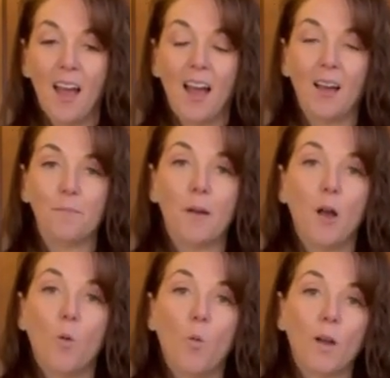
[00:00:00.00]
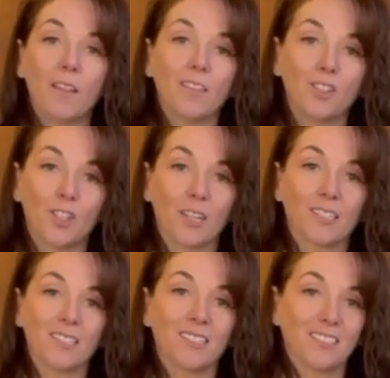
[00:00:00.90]
Um, one of the
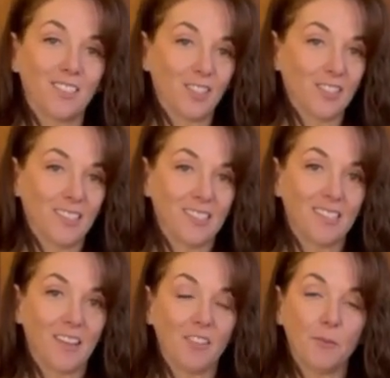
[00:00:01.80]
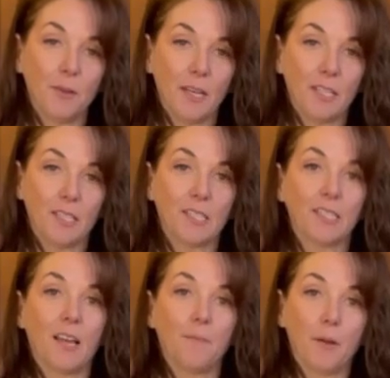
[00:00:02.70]
tricks during the seven minutes
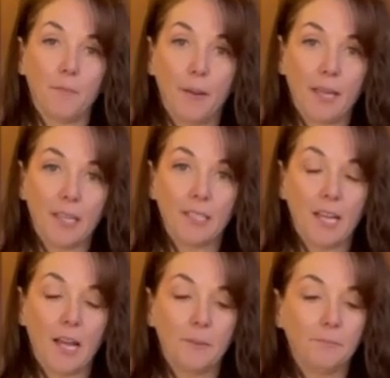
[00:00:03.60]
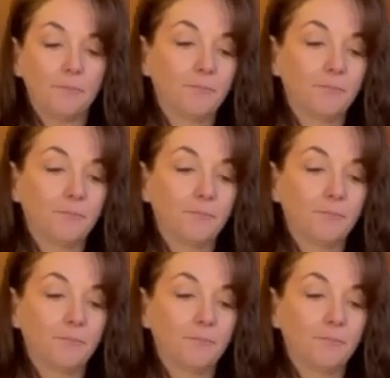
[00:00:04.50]
um, of baking time,